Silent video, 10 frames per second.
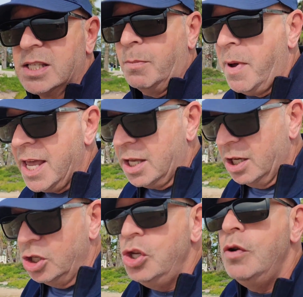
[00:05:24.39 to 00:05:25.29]
to make
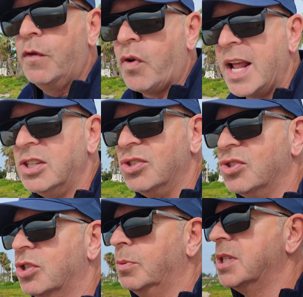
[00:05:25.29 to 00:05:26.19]
new
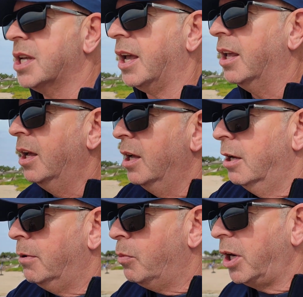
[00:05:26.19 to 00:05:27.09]
friends, shall we say.
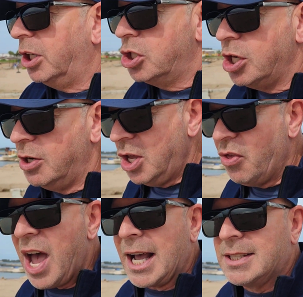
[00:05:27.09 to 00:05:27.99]
But we're going to show you
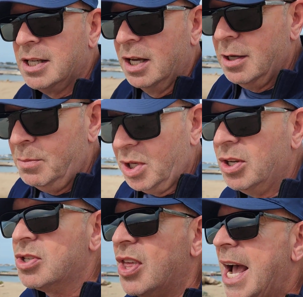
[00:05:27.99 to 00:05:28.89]
that,
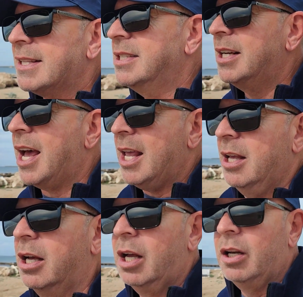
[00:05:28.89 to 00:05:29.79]
because that today
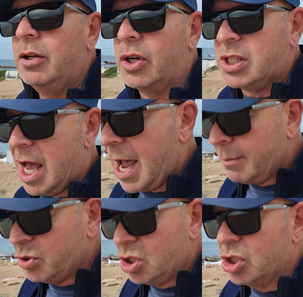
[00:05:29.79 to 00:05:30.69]
looks
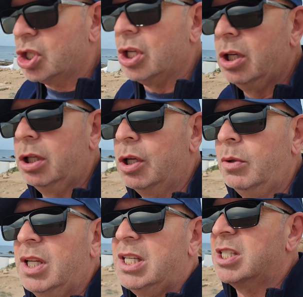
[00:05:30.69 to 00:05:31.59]

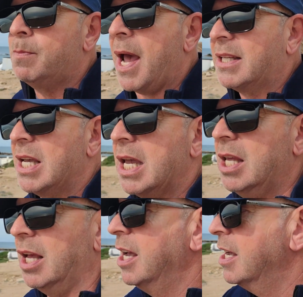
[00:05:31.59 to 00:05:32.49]
absolutely
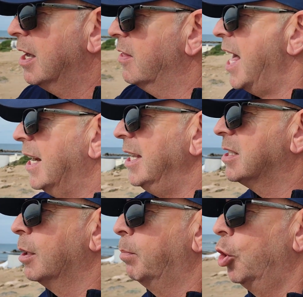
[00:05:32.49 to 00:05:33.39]
spectacular, and that is
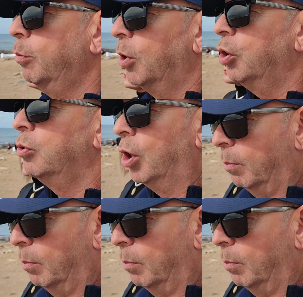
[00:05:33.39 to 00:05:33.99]
the blue